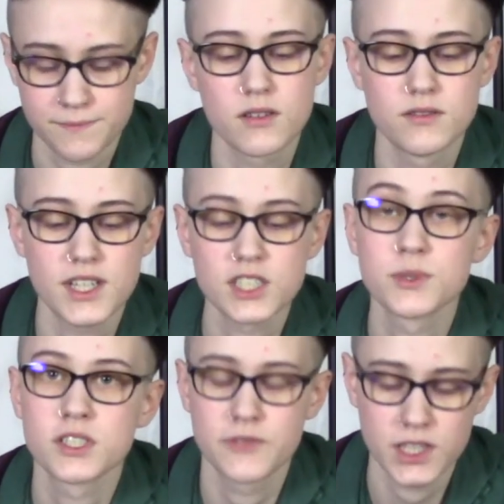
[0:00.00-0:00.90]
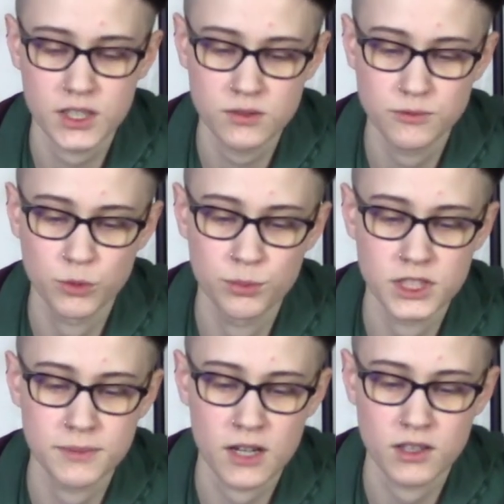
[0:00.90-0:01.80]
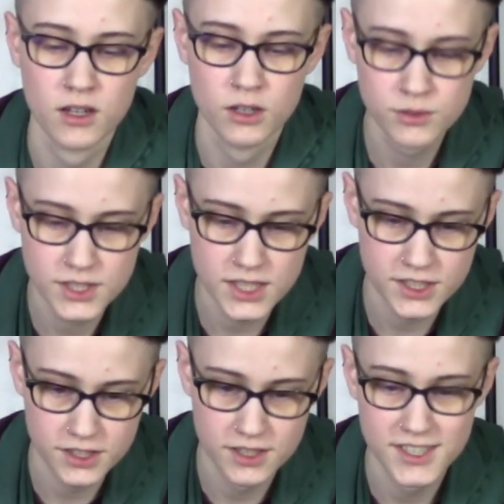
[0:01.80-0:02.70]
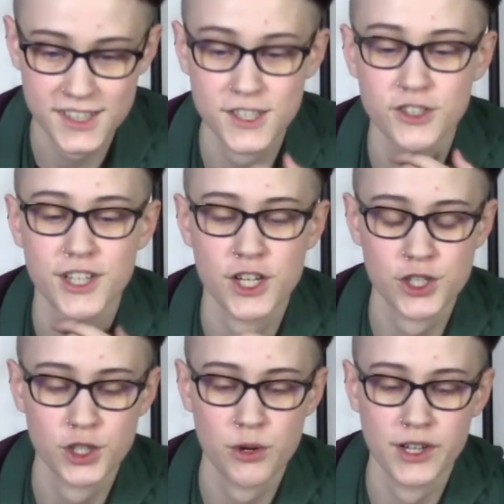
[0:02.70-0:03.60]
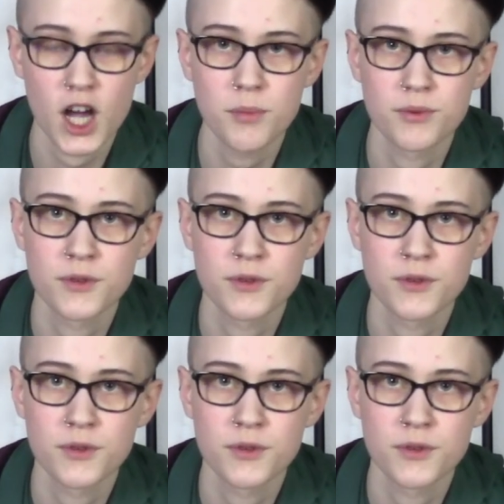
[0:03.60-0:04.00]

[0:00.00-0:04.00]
Next week's video will be about our own sex education growing up,